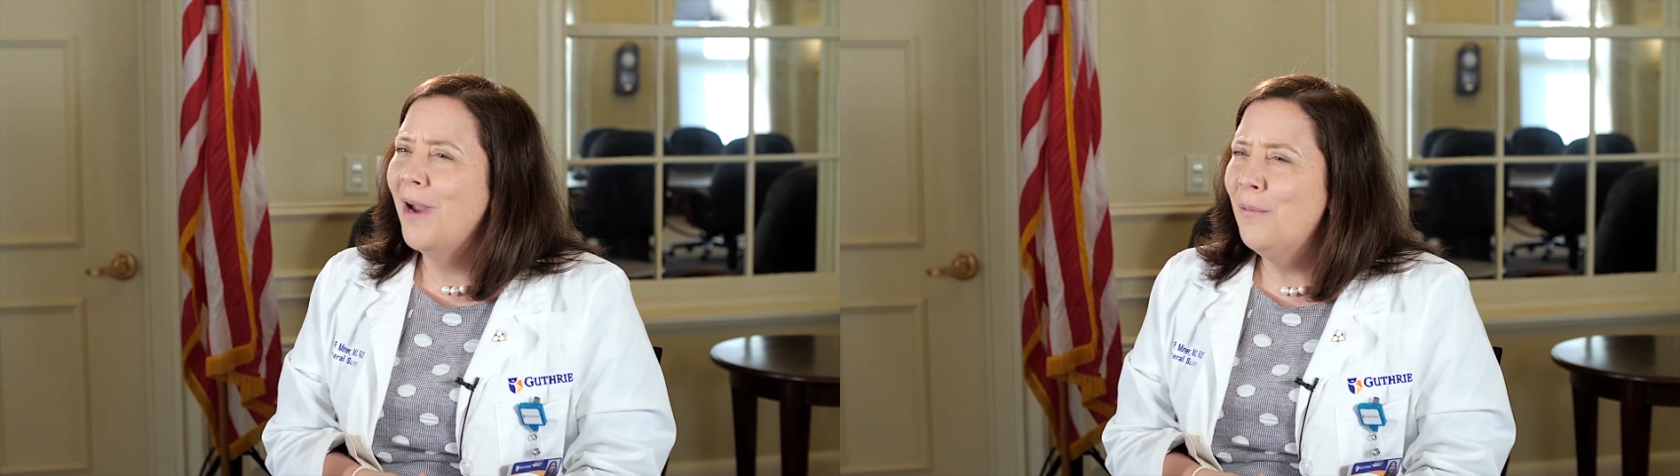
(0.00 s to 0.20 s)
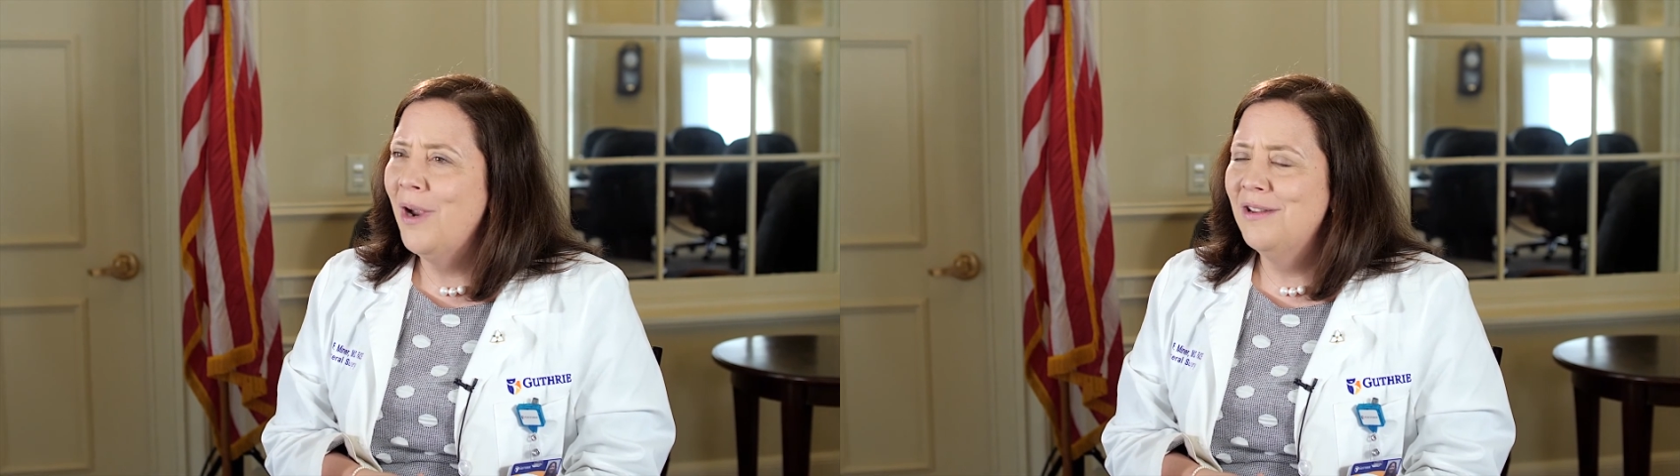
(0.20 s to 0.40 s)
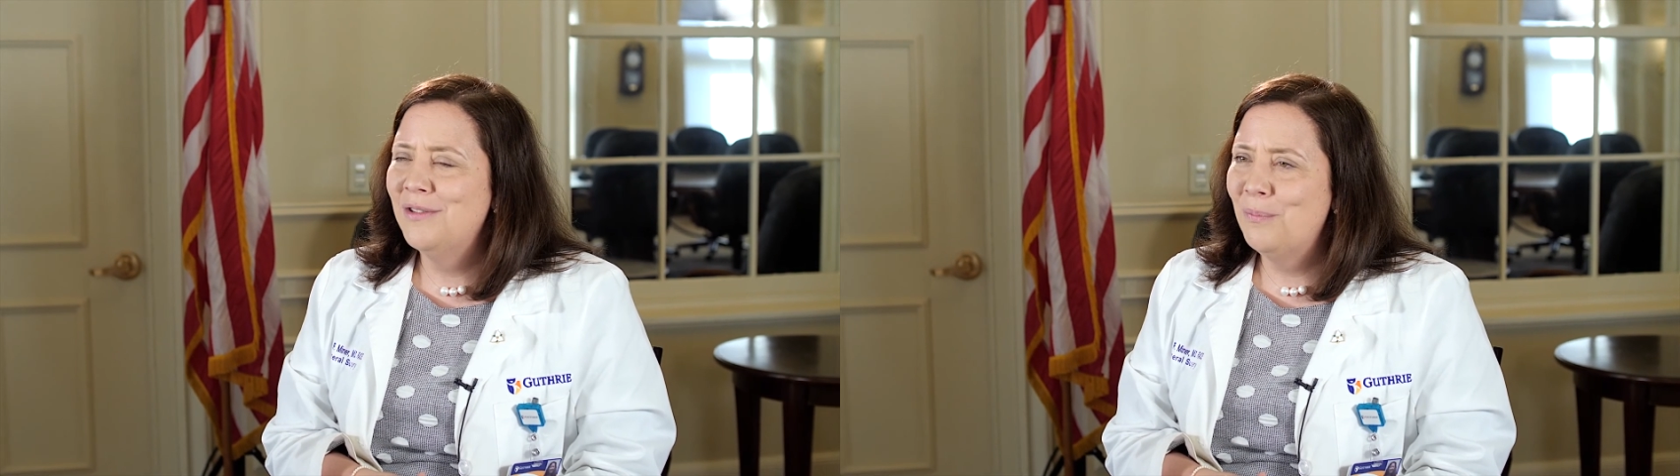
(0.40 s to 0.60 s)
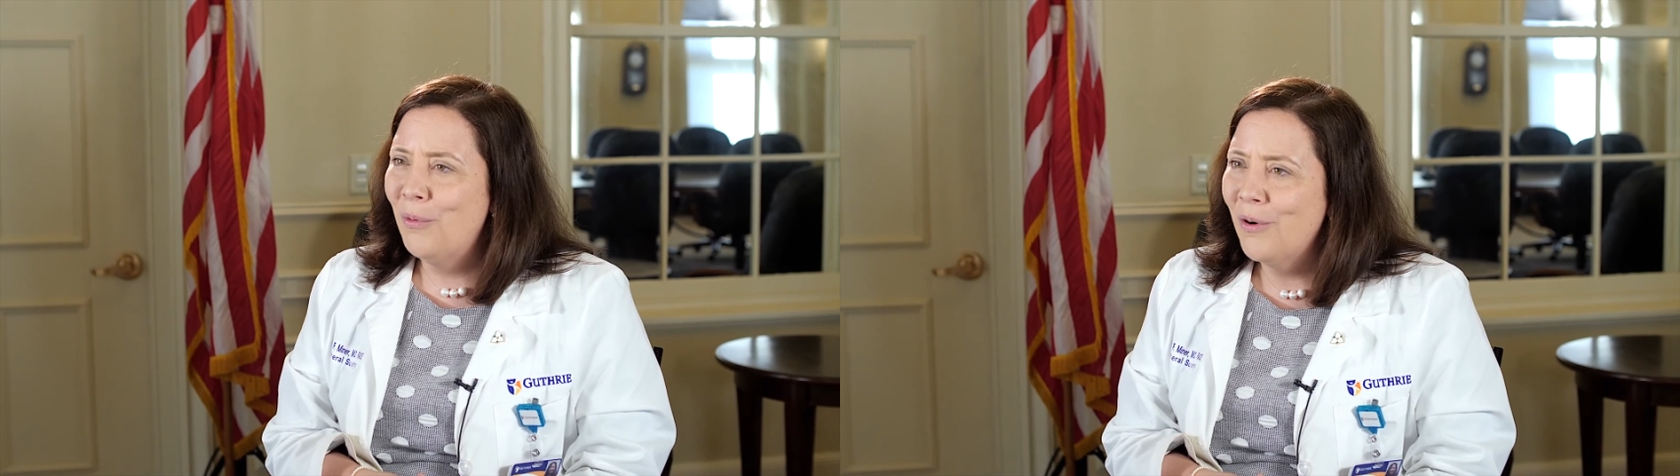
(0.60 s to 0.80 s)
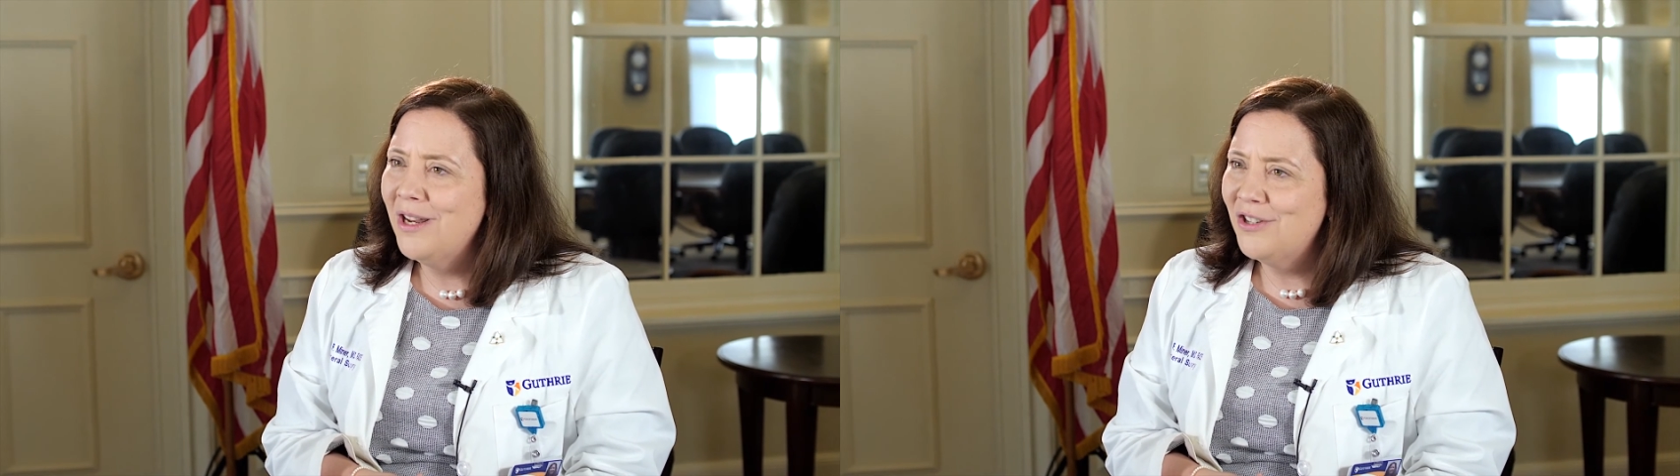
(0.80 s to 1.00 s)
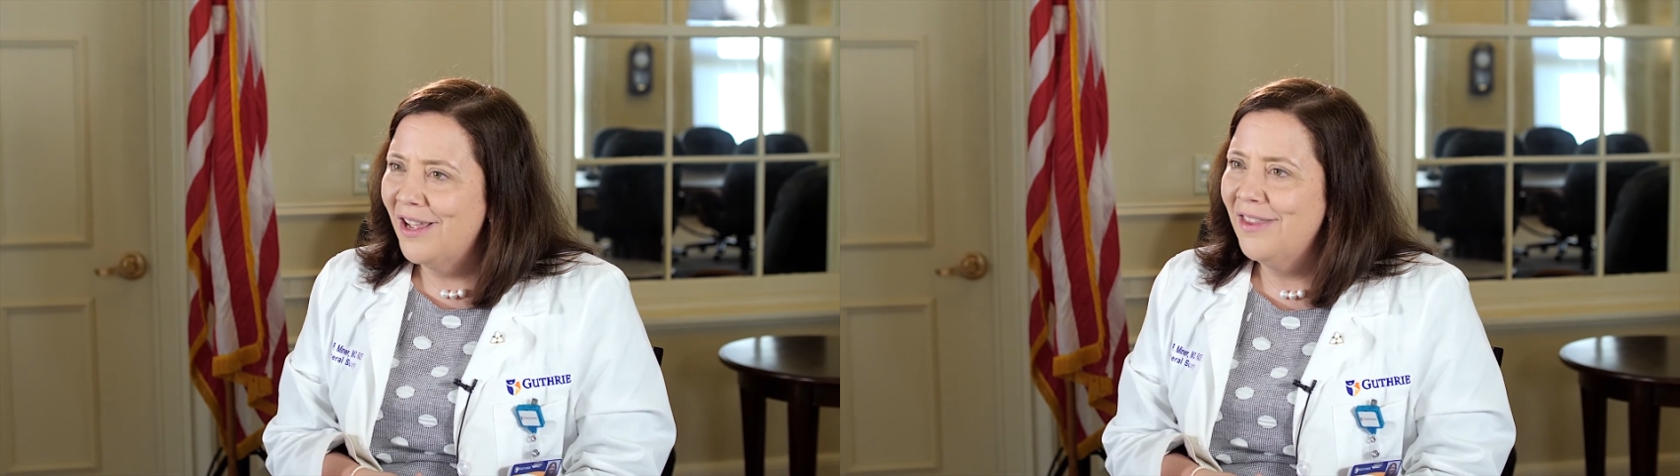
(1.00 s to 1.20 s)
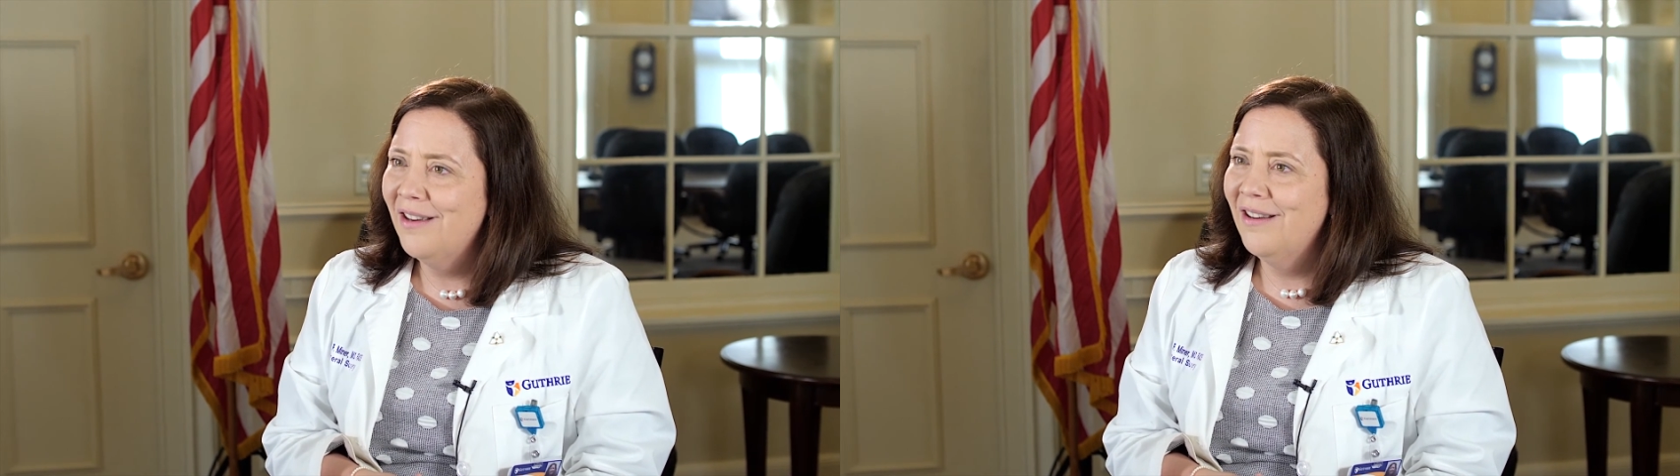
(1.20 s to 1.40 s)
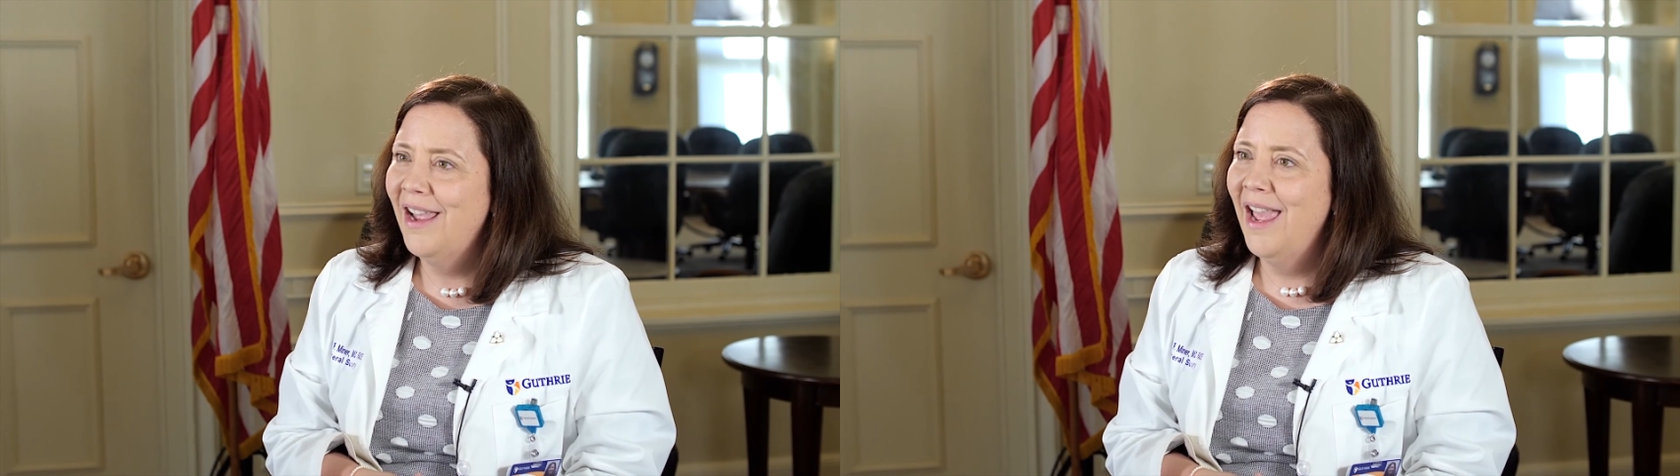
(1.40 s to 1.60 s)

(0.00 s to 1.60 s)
great way to support each other